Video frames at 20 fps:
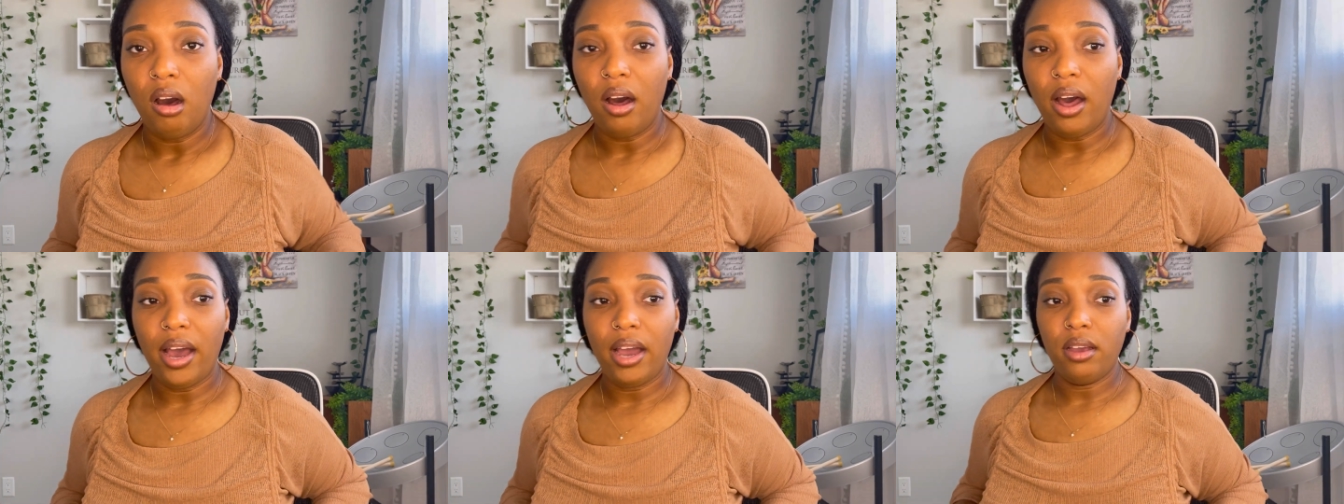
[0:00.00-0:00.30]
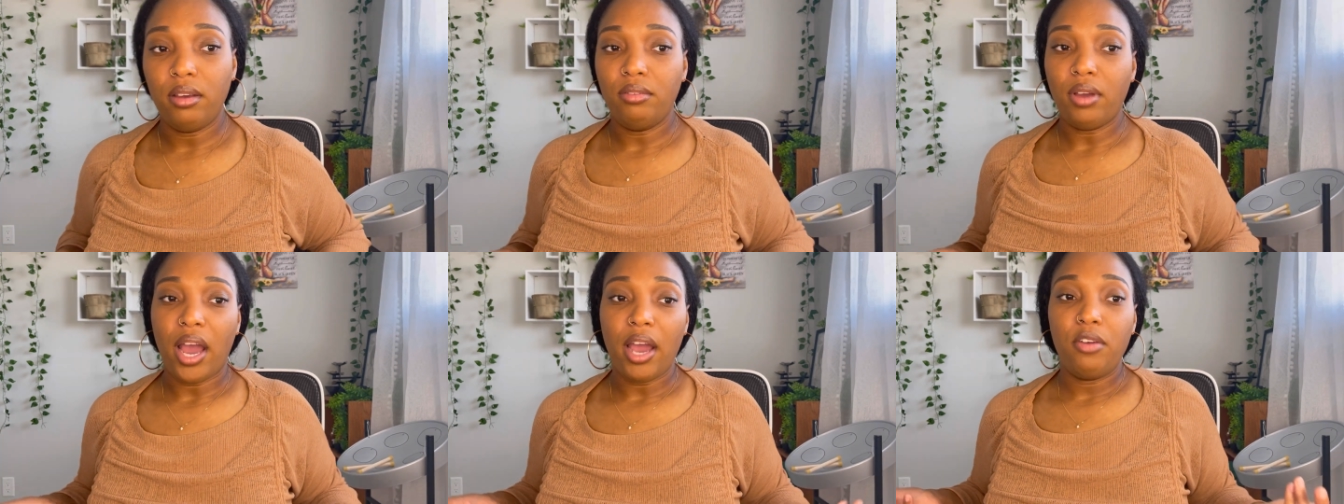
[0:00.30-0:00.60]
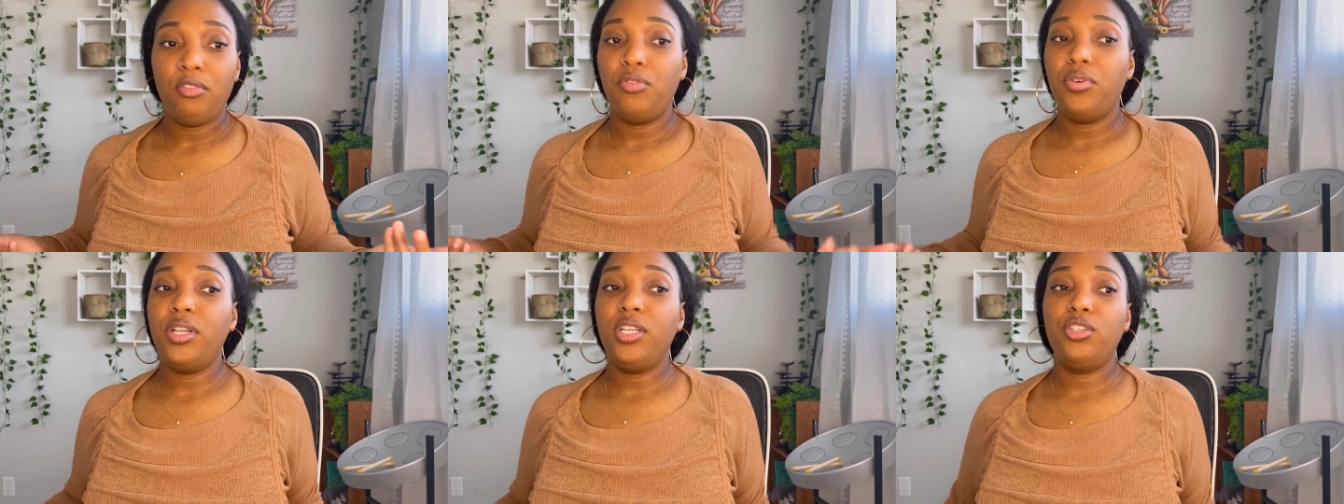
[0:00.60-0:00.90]
I
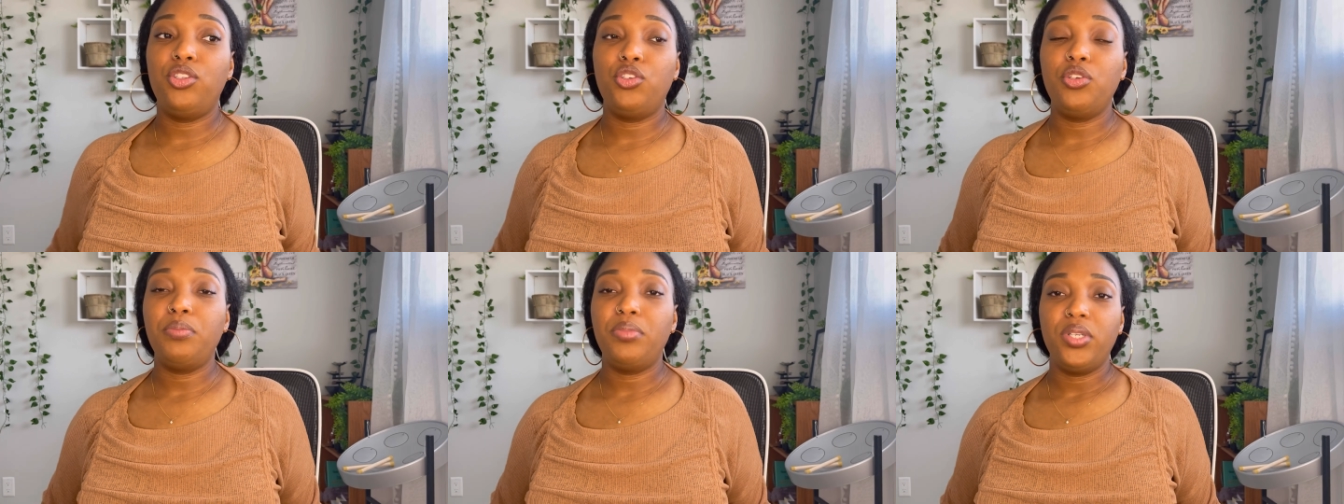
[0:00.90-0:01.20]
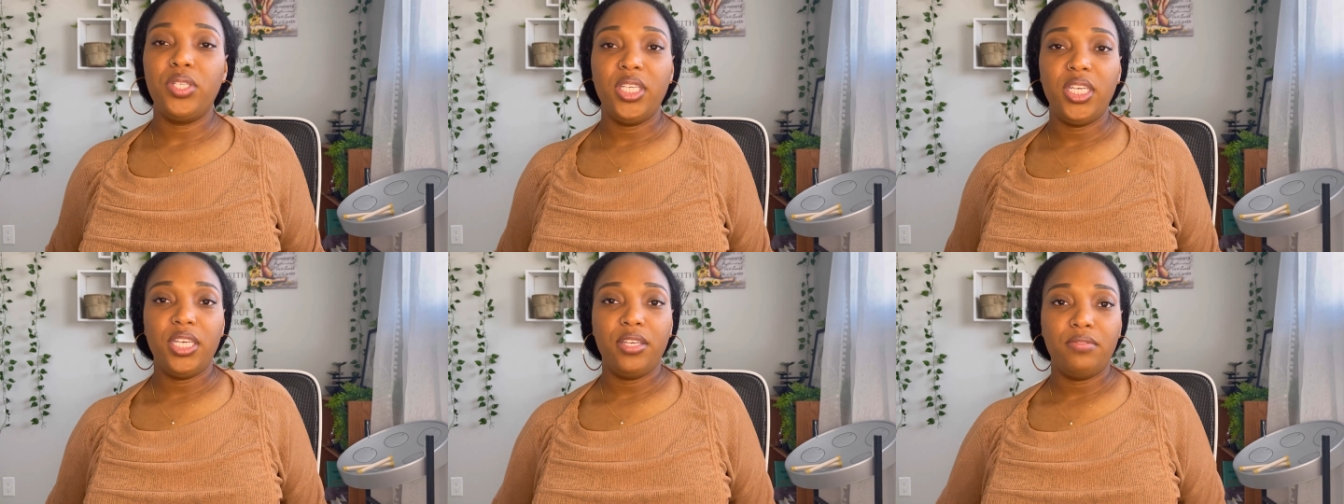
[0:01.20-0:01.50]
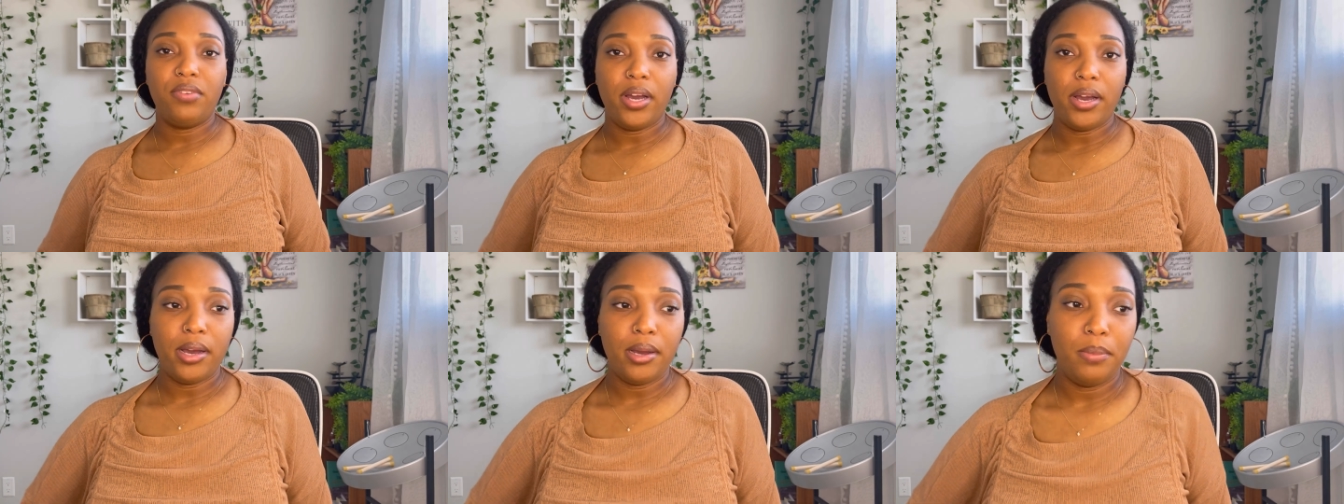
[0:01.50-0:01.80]
really do believe
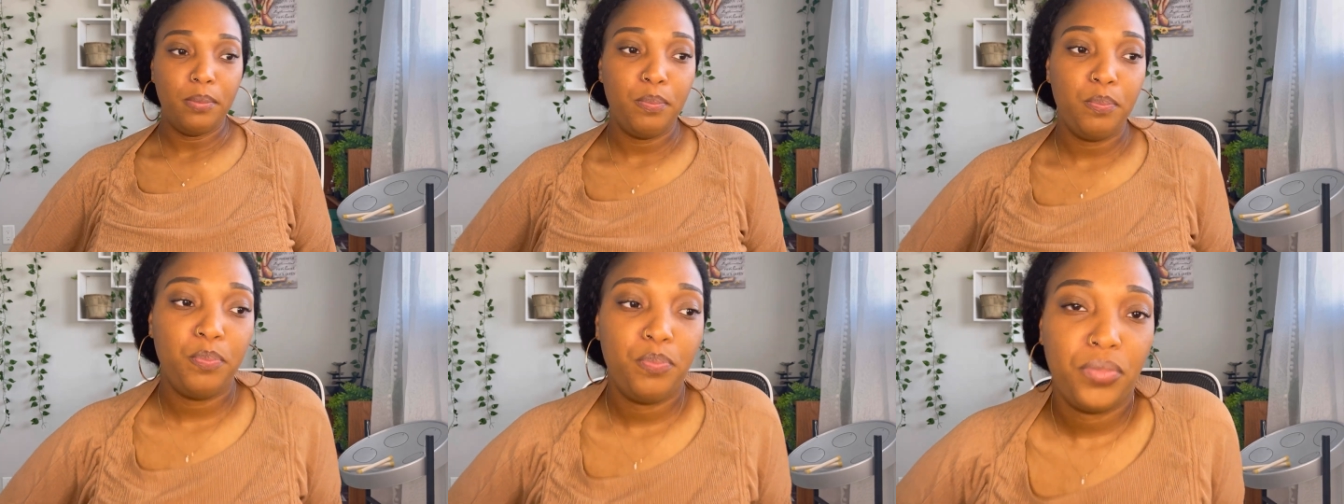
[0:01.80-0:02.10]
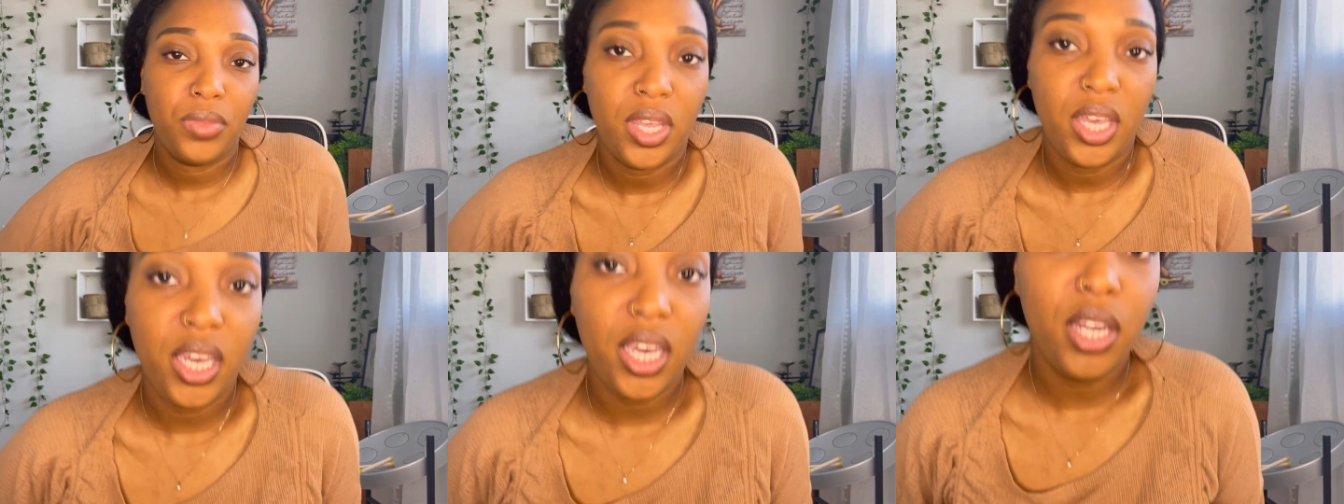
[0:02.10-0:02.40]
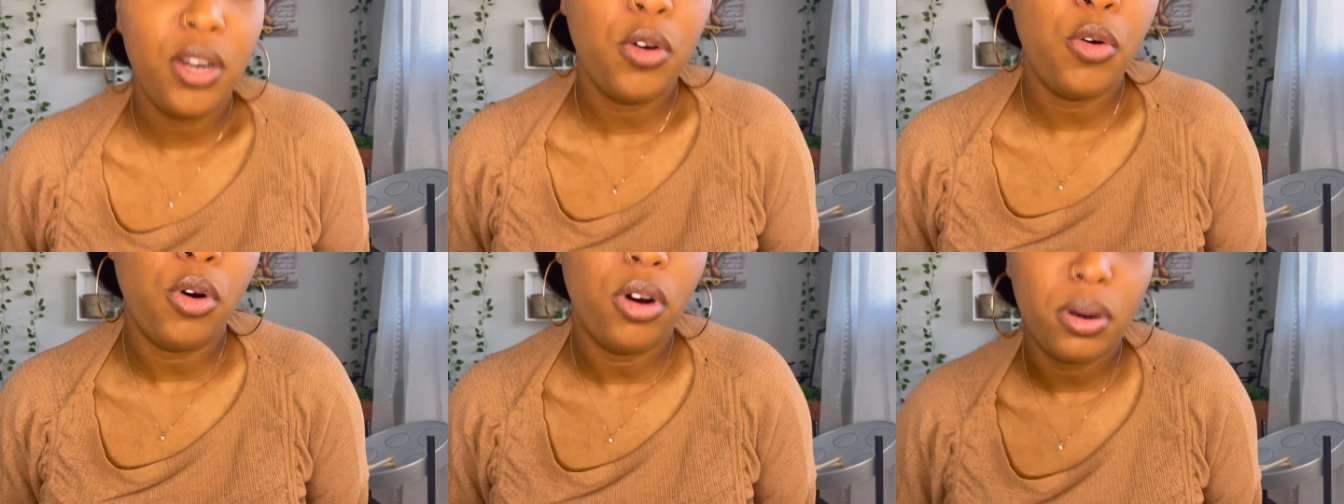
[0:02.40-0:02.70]

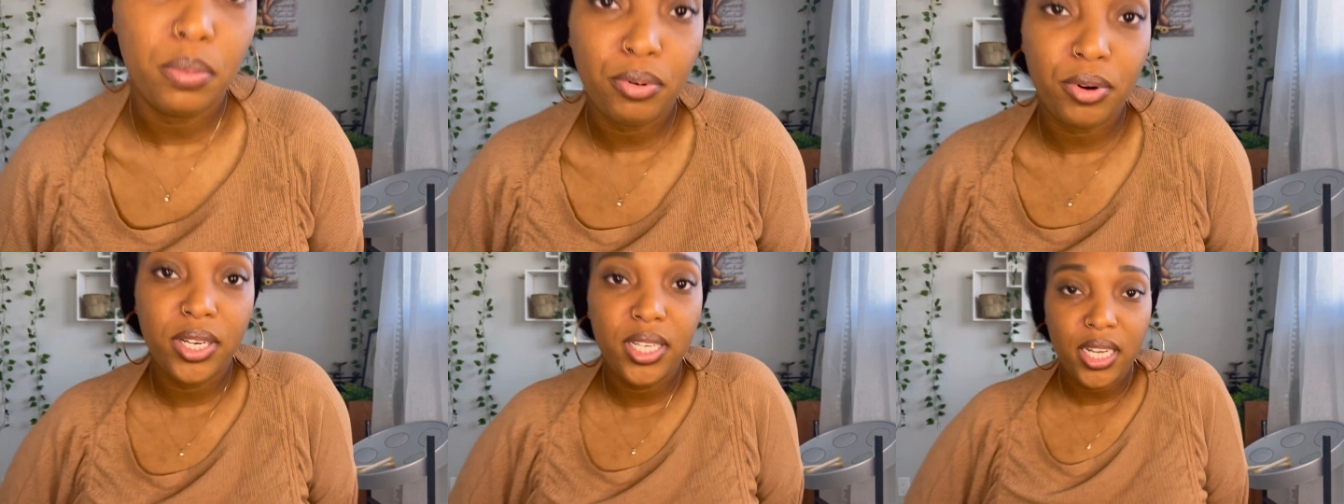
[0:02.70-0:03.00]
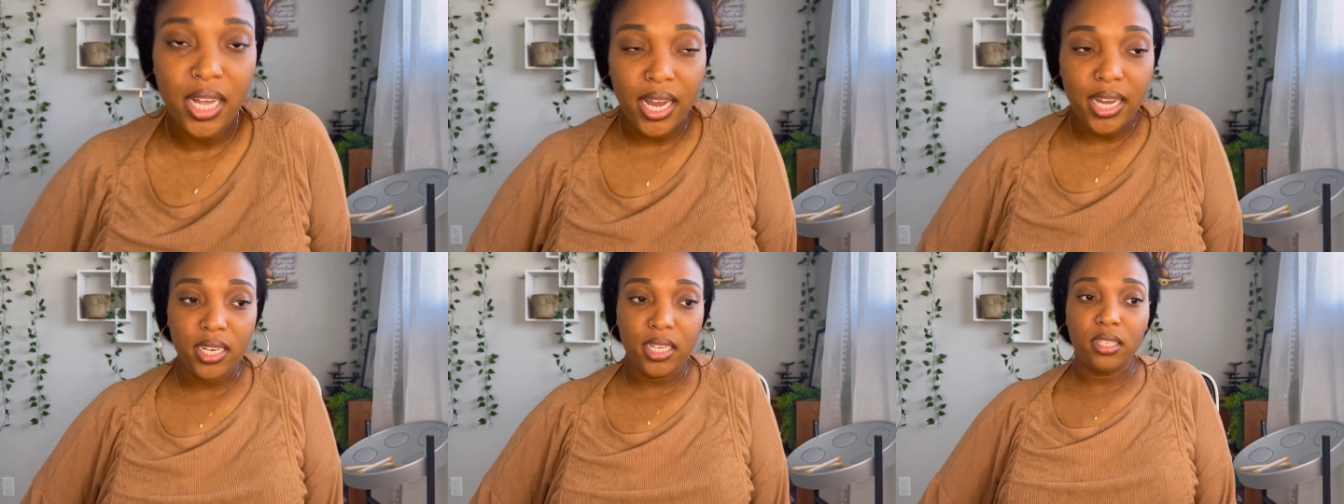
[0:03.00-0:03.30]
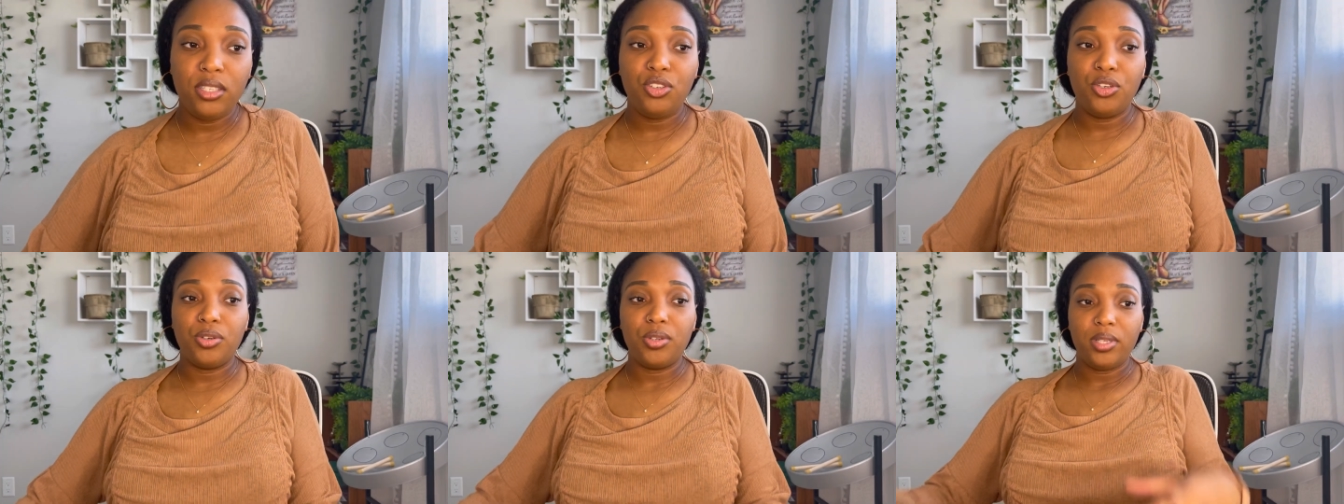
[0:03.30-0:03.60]
incorporating that
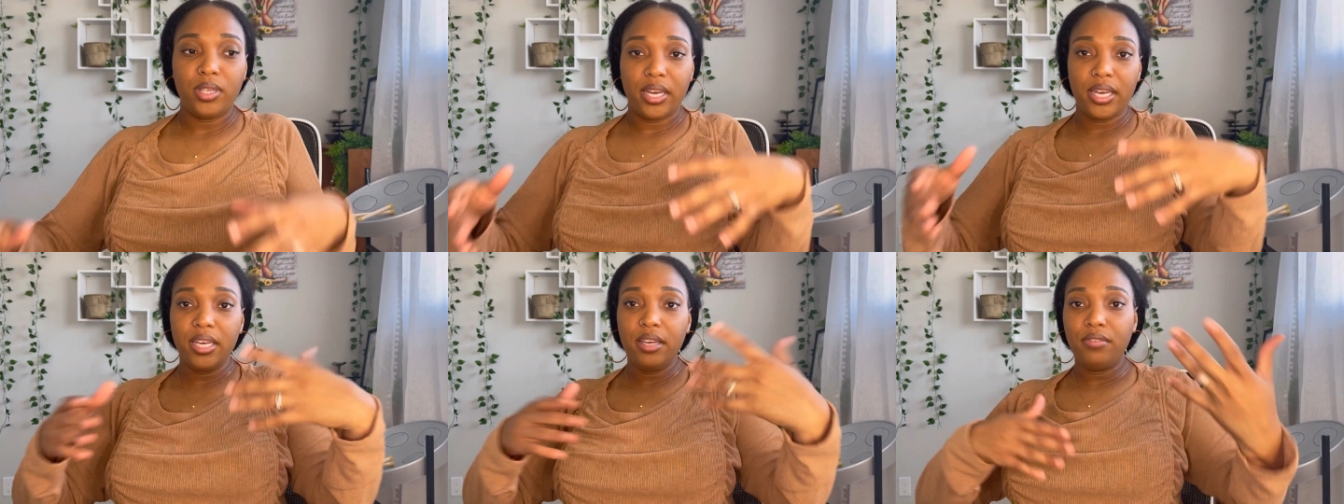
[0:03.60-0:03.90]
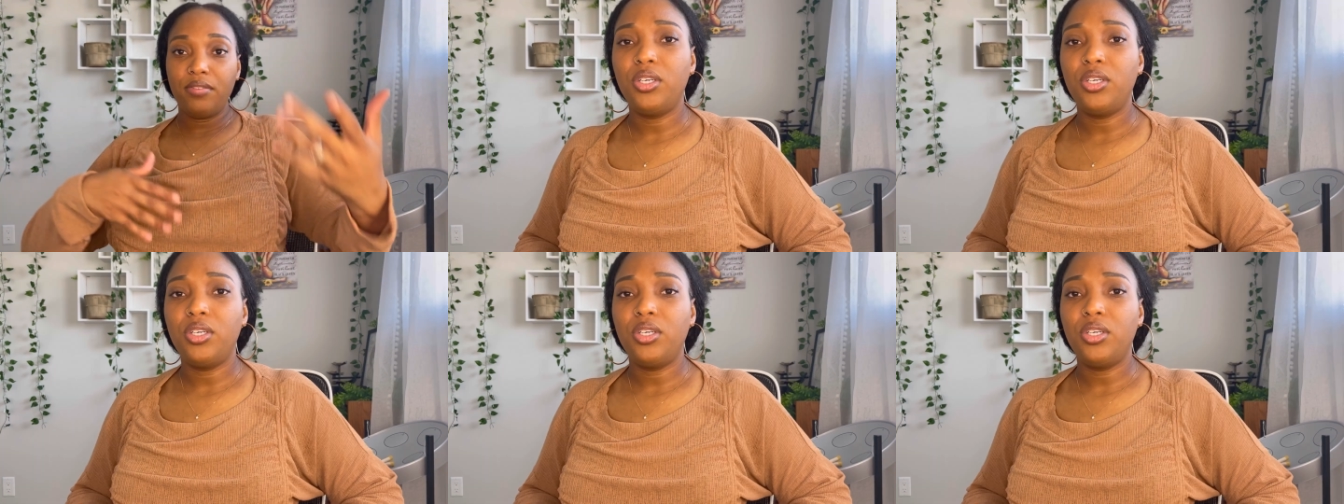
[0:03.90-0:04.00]
in your life.